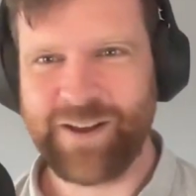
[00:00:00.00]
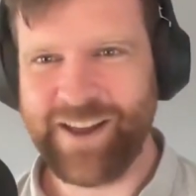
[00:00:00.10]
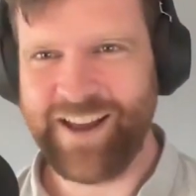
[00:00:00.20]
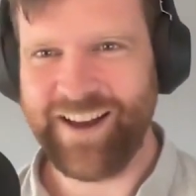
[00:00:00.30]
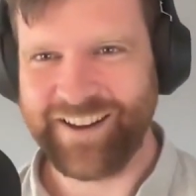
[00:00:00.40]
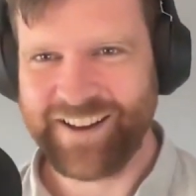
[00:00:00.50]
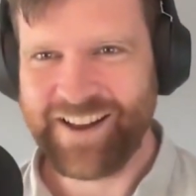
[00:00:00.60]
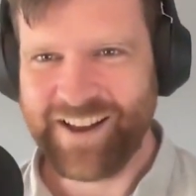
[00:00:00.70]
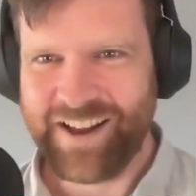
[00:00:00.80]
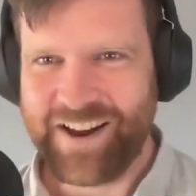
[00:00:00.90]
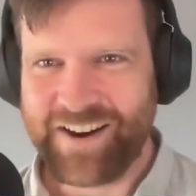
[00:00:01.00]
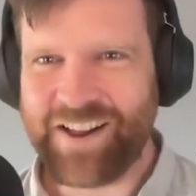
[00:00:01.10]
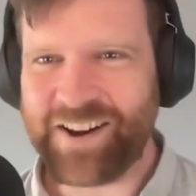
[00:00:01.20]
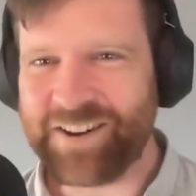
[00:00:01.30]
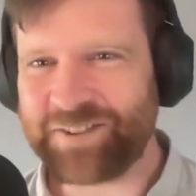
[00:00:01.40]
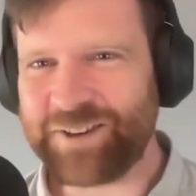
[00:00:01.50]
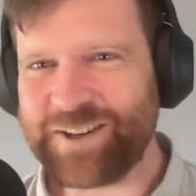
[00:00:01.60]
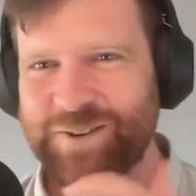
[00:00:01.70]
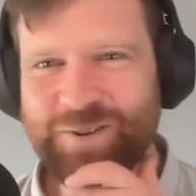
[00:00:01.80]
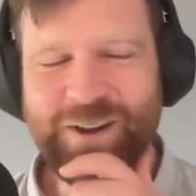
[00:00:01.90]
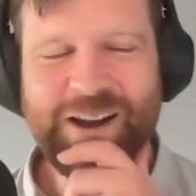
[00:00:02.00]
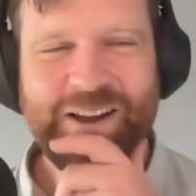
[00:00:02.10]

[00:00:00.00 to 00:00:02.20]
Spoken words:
Yeah, that is really cool.